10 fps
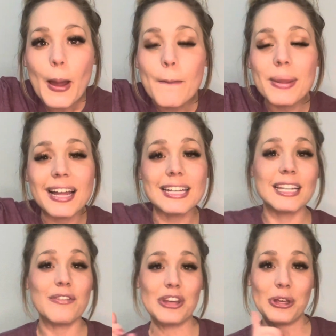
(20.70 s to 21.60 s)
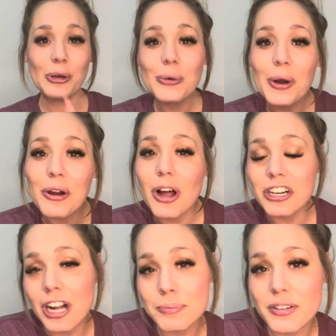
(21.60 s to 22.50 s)
Because if you are on an
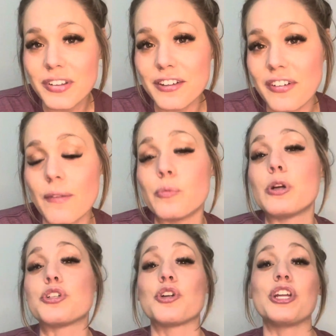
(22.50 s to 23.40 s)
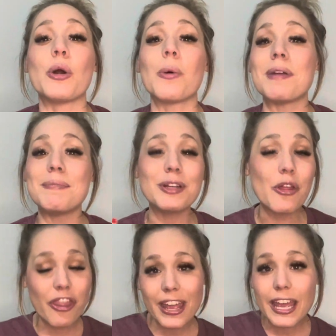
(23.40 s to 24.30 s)
Optavia 5 in 1 journey, or maybe you're
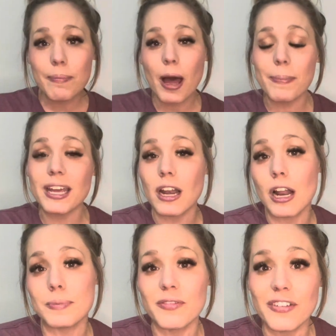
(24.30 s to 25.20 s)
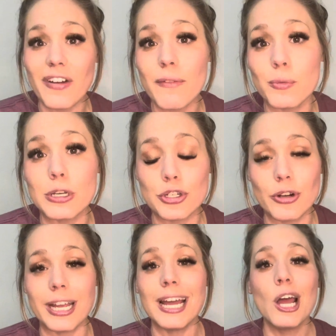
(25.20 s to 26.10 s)
thinking about being on an Optavia 5 in 1
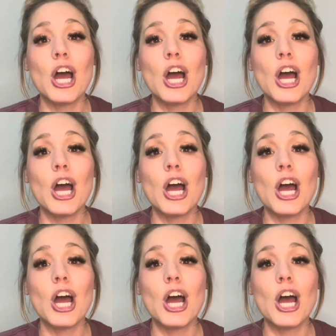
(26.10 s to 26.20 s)
journey,